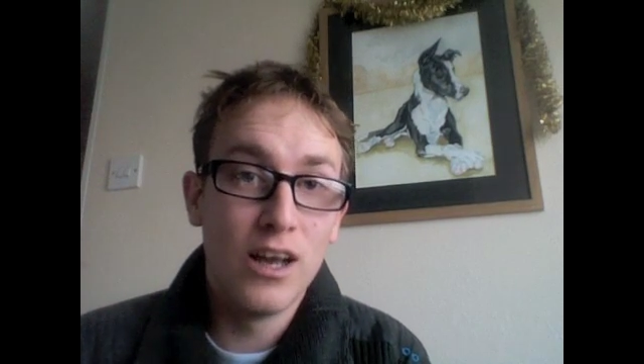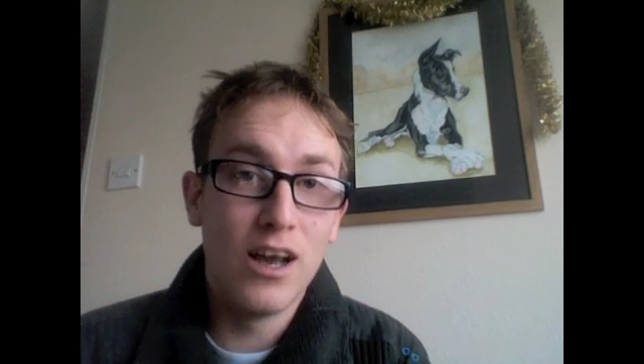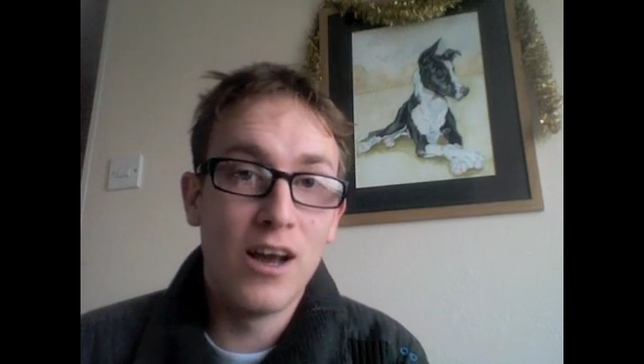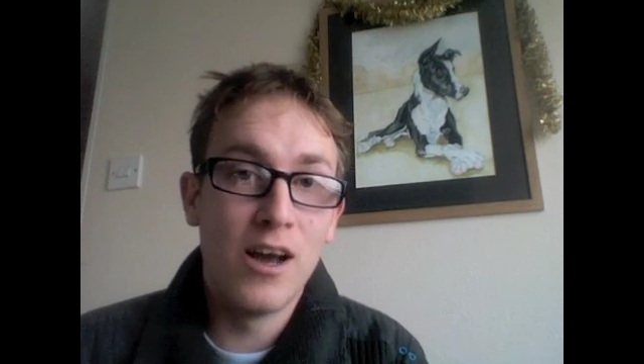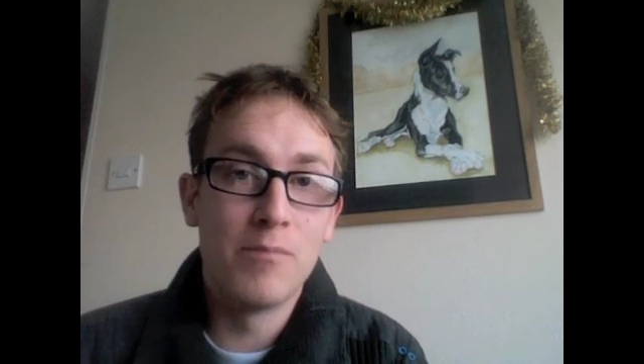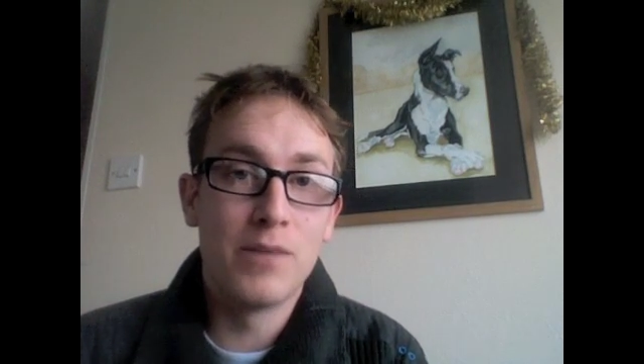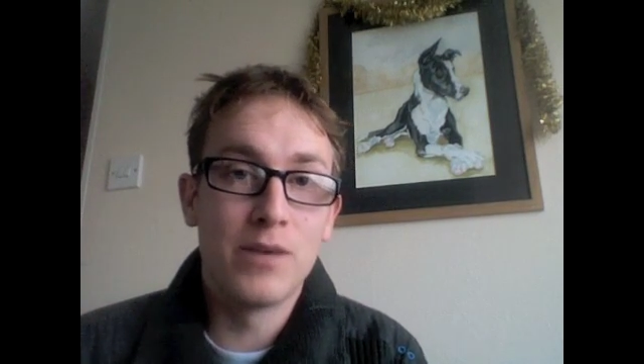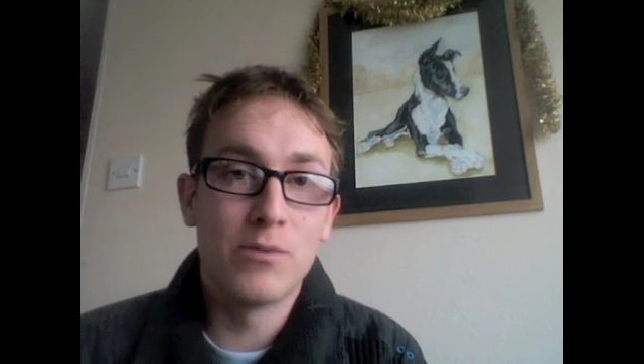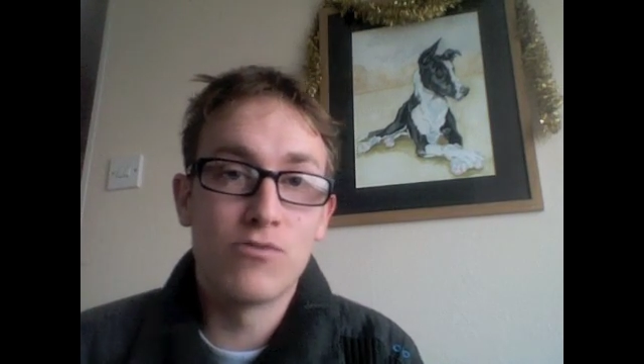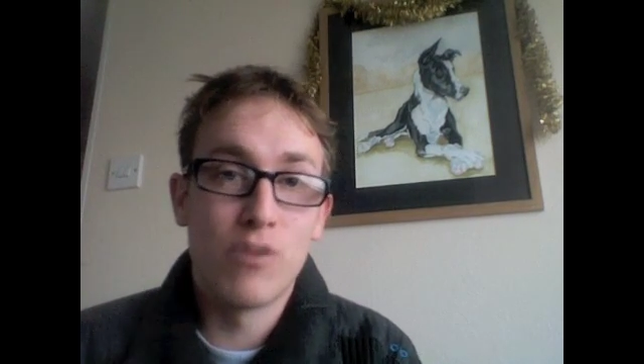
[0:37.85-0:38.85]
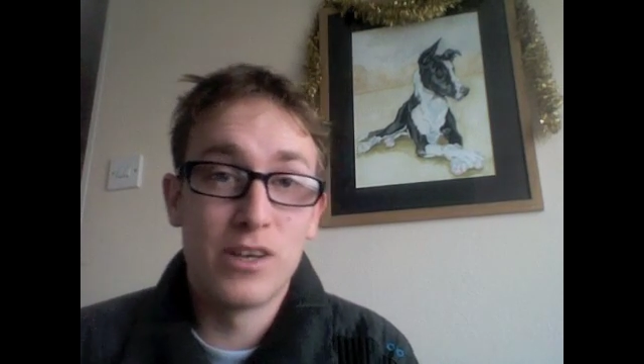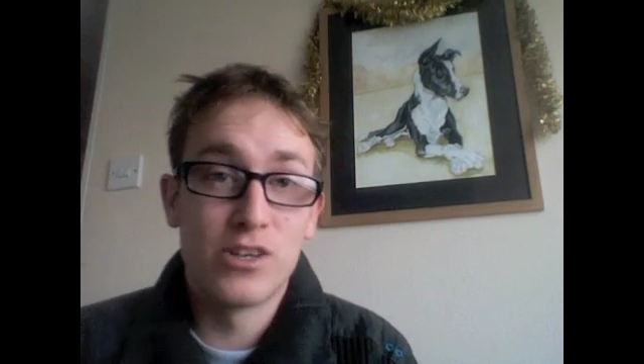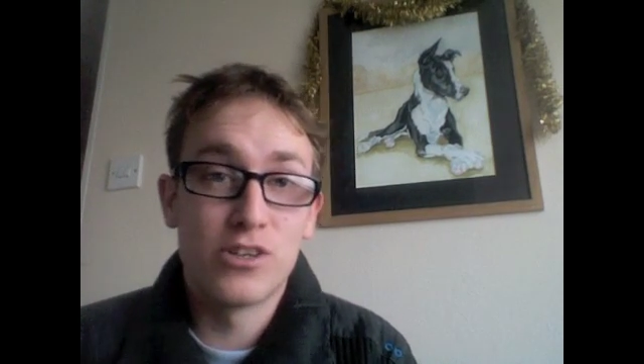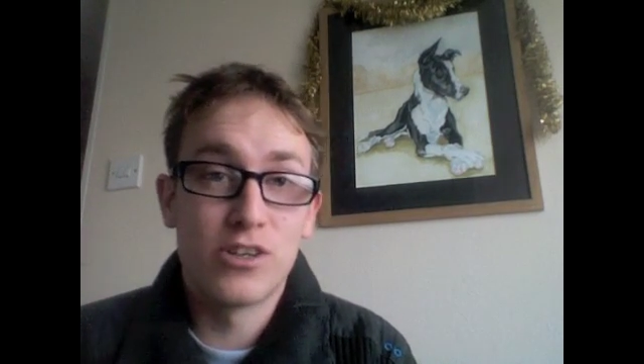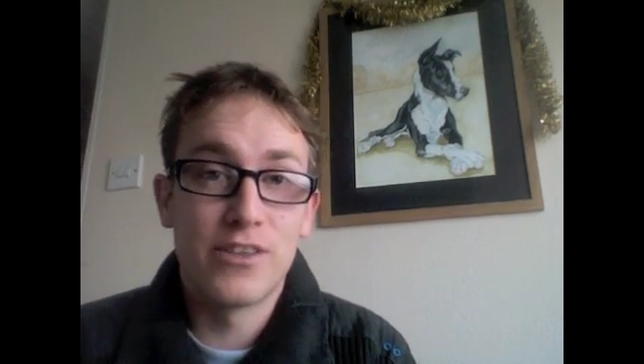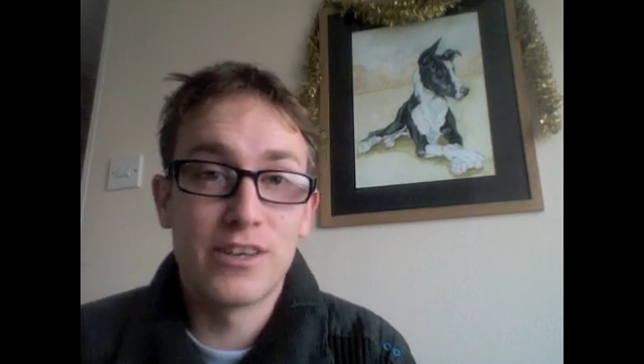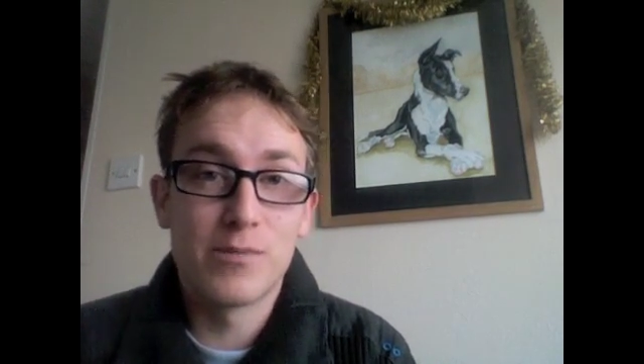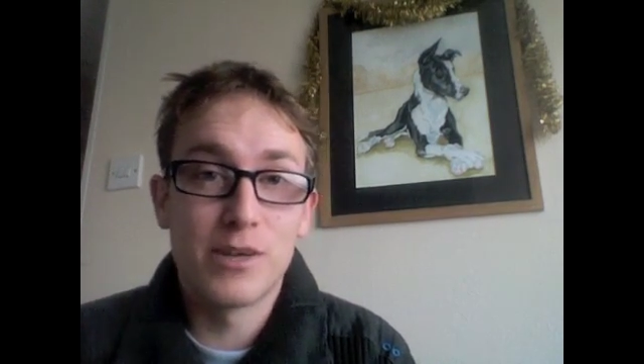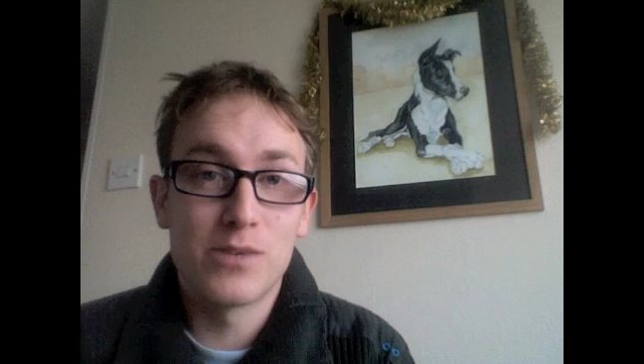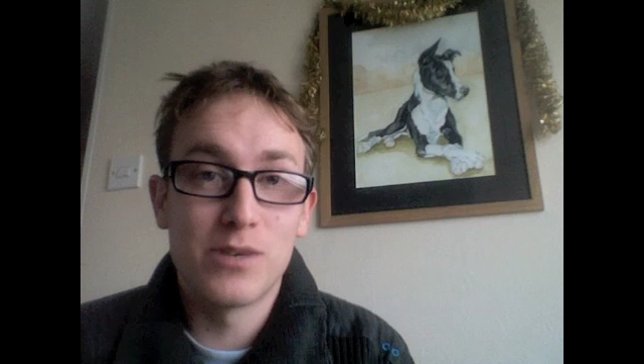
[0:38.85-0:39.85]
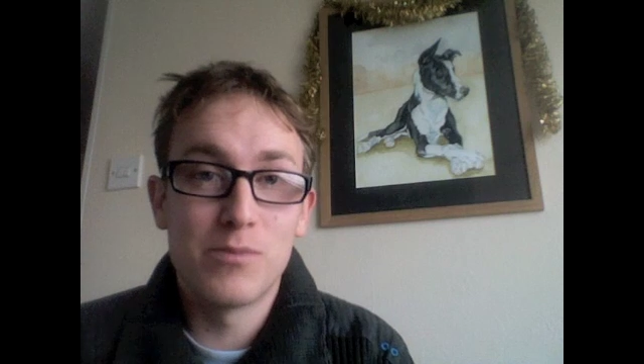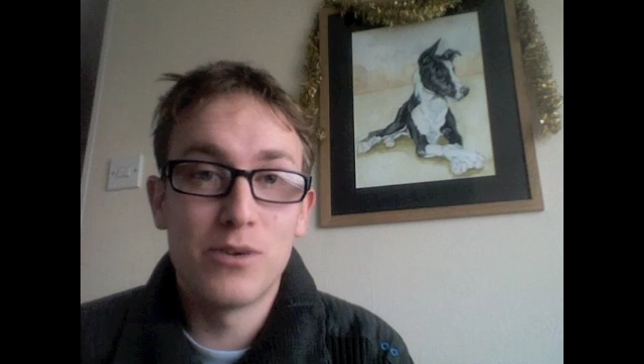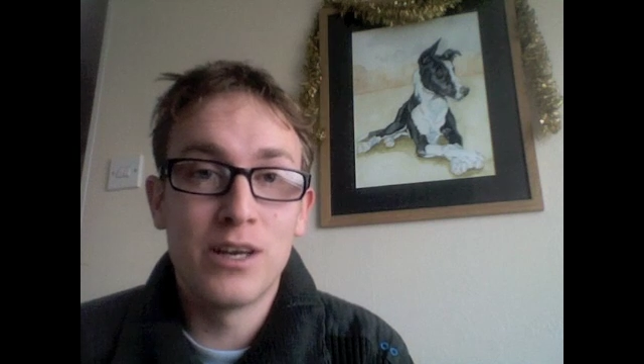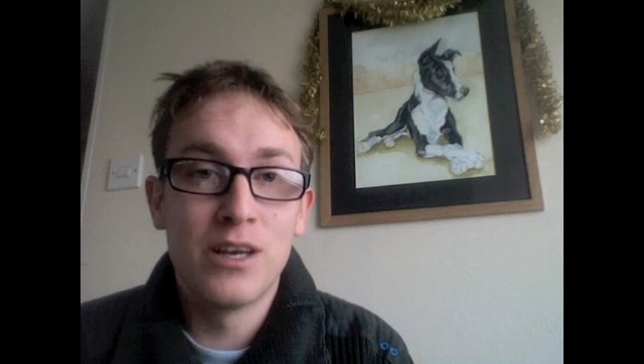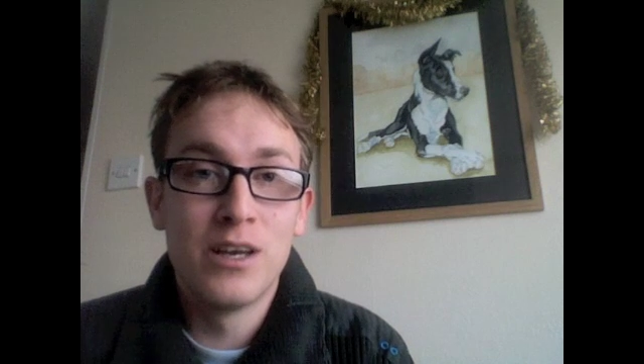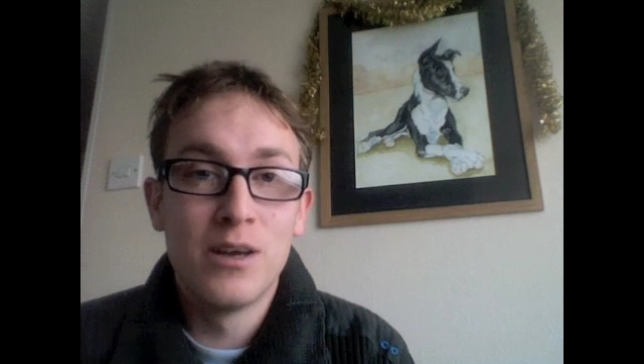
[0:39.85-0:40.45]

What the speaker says: It was rubbish, I think is the best way to put it.